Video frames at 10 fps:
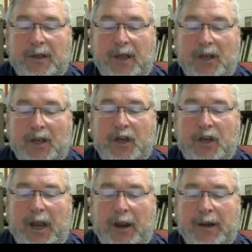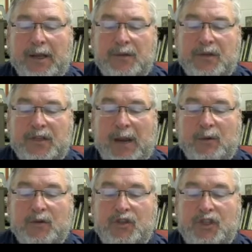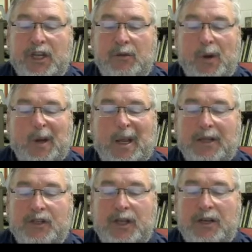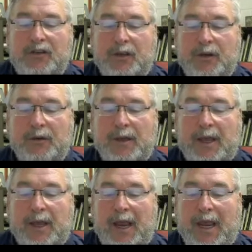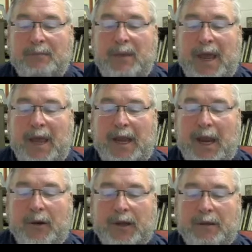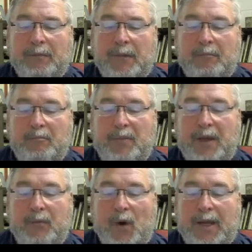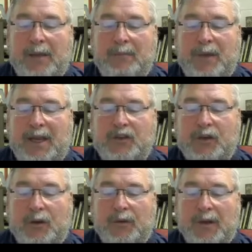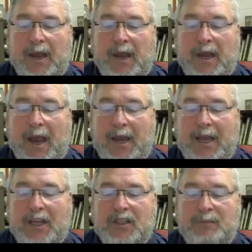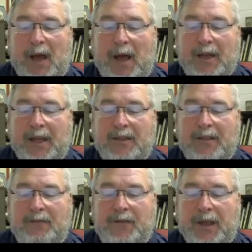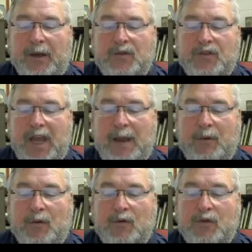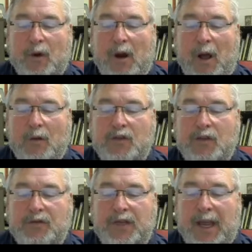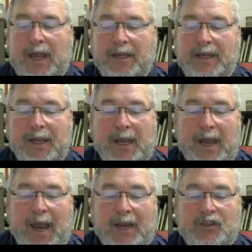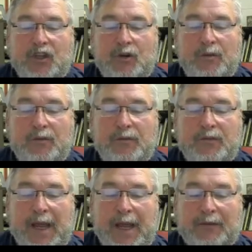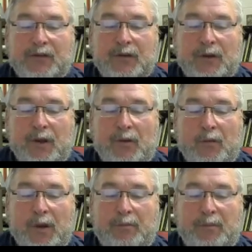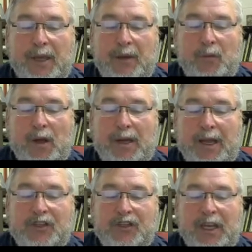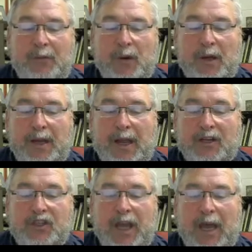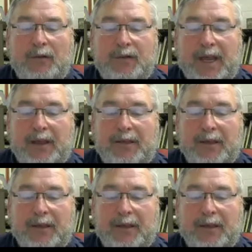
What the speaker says: a good area, samples G1 and G2, and bad area, B1 and B2. At each spot in the field, samples were also taken at two depths, with B1 and G1 at a shallow depth,